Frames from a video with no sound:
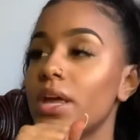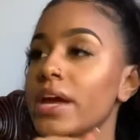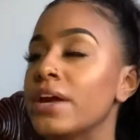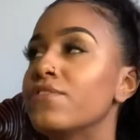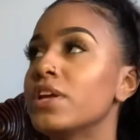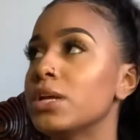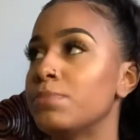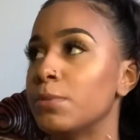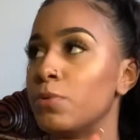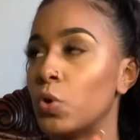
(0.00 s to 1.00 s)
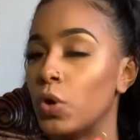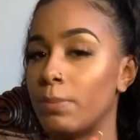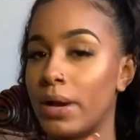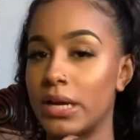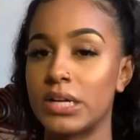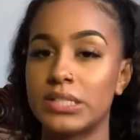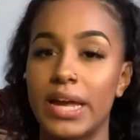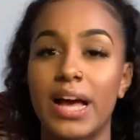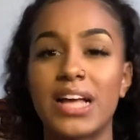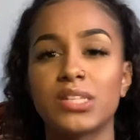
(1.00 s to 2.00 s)
It really be blowing mine, because
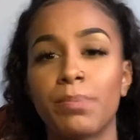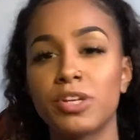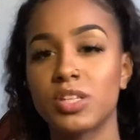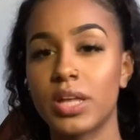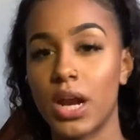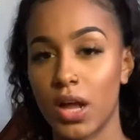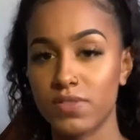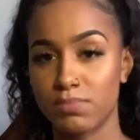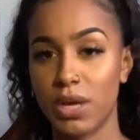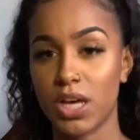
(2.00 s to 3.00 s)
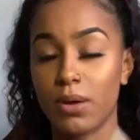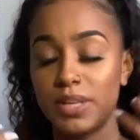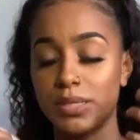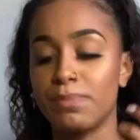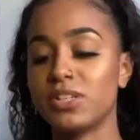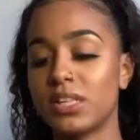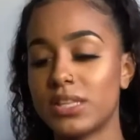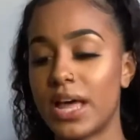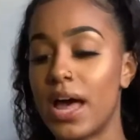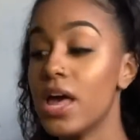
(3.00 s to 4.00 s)
like, as a person that loves makeup, as a person
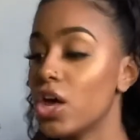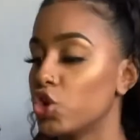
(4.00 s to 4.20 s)
that,